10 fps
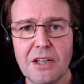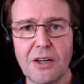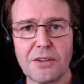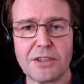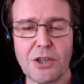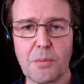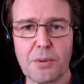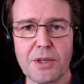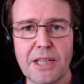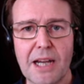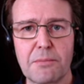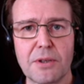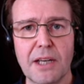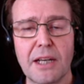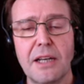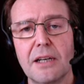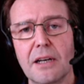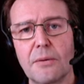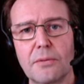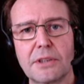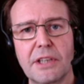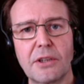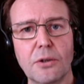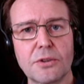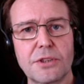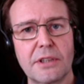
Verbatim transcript: on the top of the camera there and the, also,